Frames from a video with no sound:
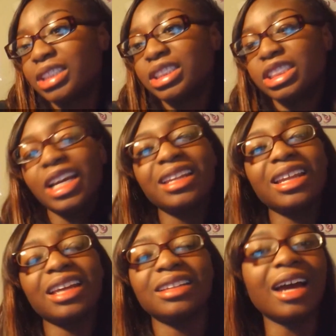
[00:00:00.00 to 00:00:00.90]
She had
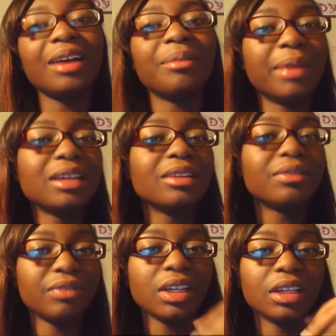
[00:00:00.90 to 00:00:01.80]
like diabetic
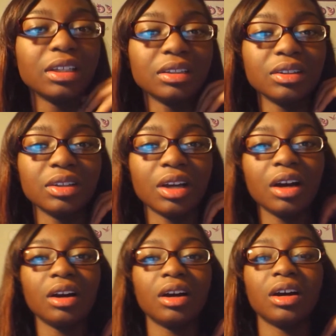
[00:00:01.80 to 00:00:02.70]
feet.
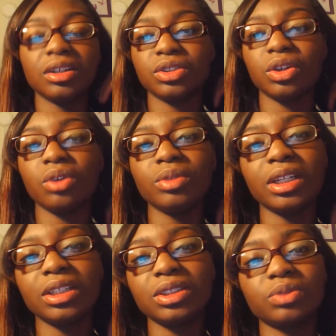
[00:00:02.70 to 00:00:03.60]
Her
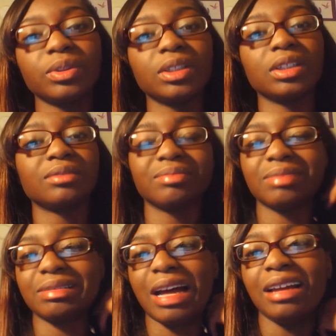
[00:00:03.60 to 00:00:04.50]
toenails were
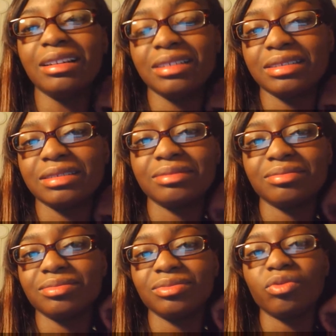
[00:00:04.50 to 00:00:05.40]
kind of
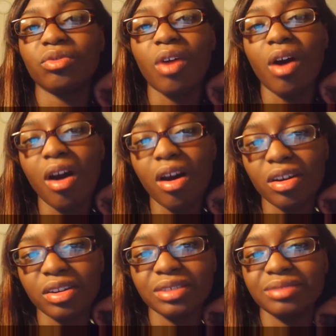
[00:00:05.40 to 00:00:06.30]

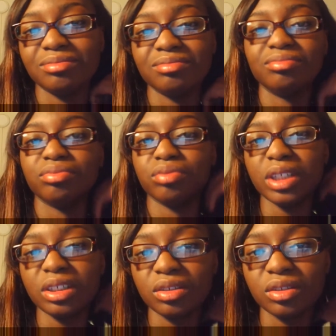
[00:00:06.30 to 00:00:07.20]
hard and
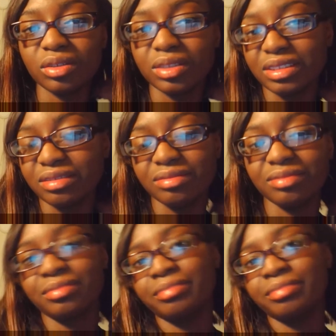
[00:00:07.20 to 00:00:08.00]
brittle and